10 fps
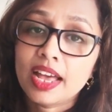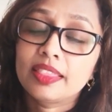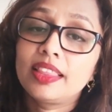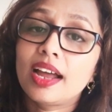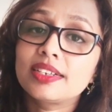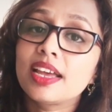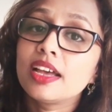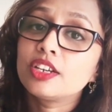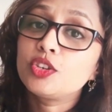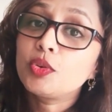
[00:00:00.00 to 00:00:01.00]
that
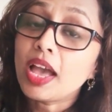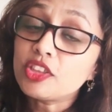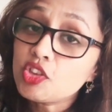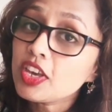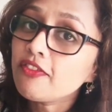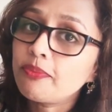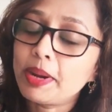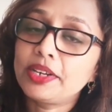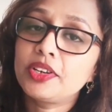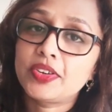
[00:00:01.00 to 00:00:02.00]
to achieve
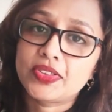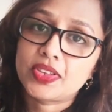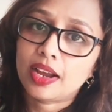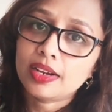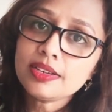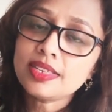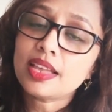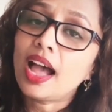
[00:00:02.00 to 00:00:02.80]
better results,